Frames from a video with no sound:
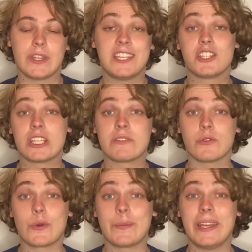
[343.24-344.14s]
It's just
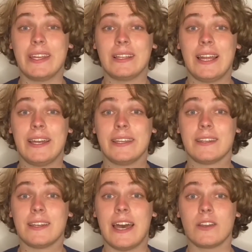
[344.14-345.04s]
for me, like
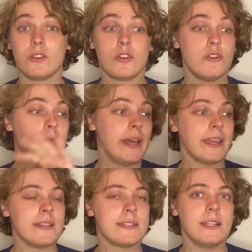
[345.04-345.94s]
I could go
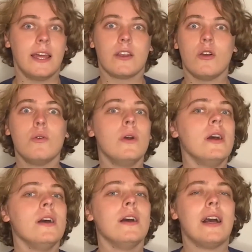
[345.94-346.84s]
back and see like, oh,
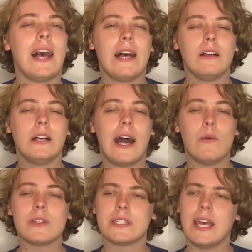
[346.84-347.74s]
how
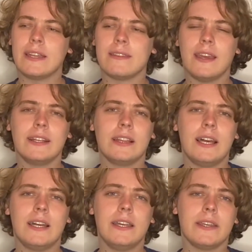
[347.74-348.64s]
was that date
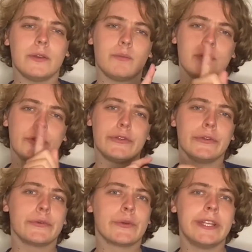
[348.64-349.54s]
like?
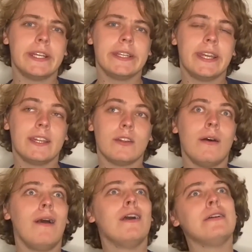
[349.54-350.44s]
Read it
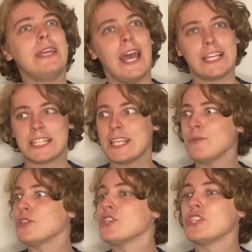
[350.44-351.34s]
again. Oh yes, it
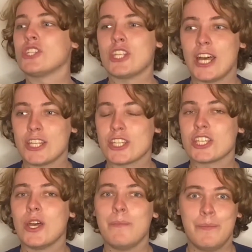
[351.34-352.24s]
was
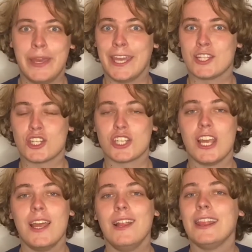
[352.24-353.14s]
such a bitch.
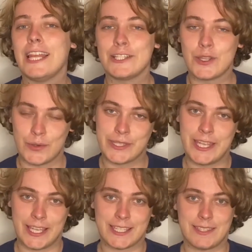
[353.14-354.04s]
Like those
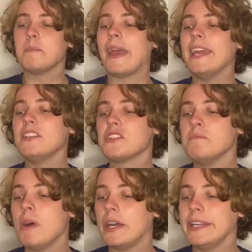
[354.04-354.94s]
things. Makes
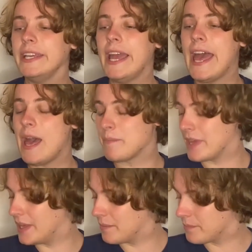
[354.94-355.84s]
money happy.